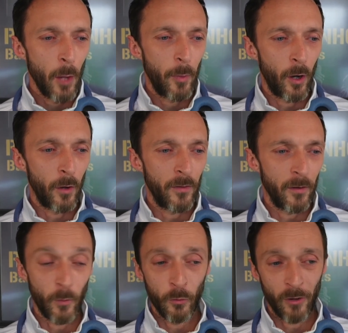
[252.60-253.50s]
but
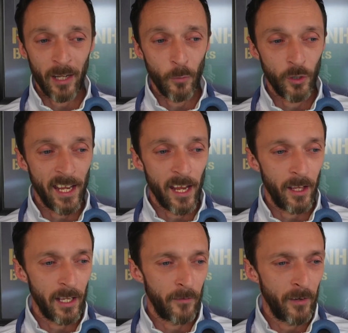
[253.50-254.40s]
they've also had
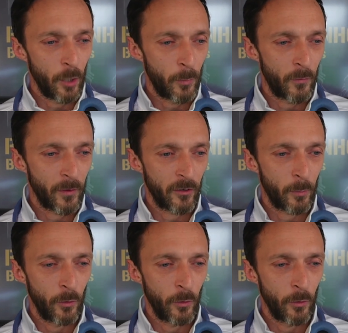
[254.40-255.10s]
Mukiele available for this one,